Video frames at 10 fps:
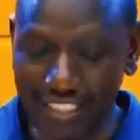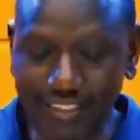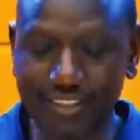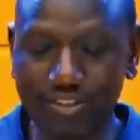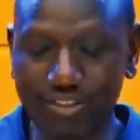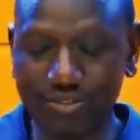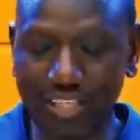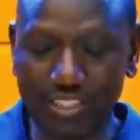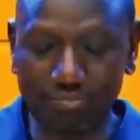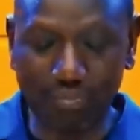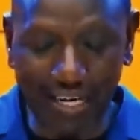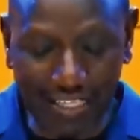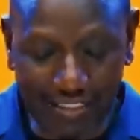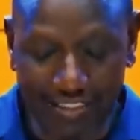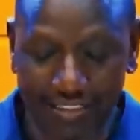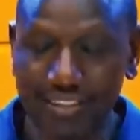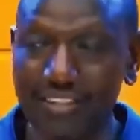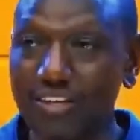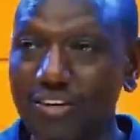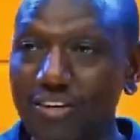it is not transparent,
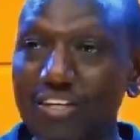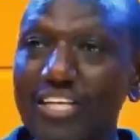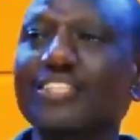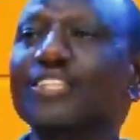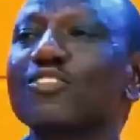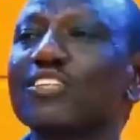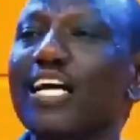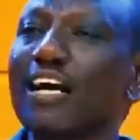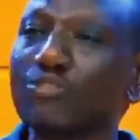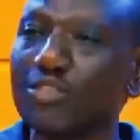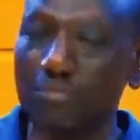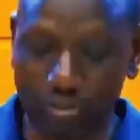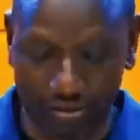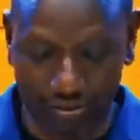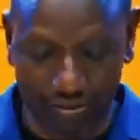it is not accountable.